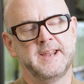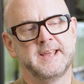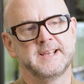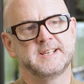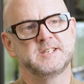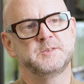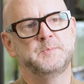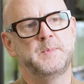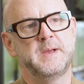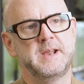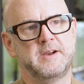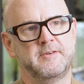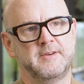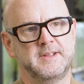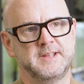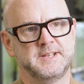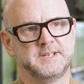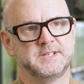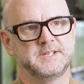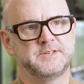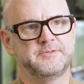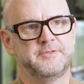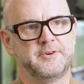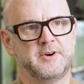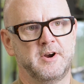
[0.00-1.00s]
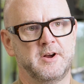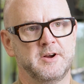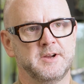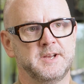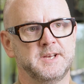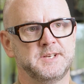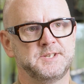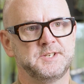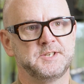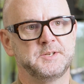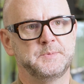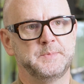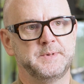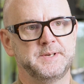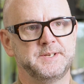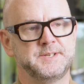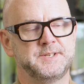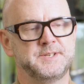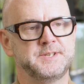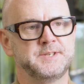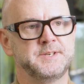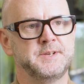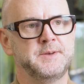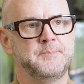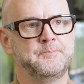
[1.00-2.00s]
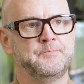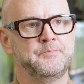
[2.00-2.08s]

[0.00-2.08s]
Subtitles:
experience for our customers.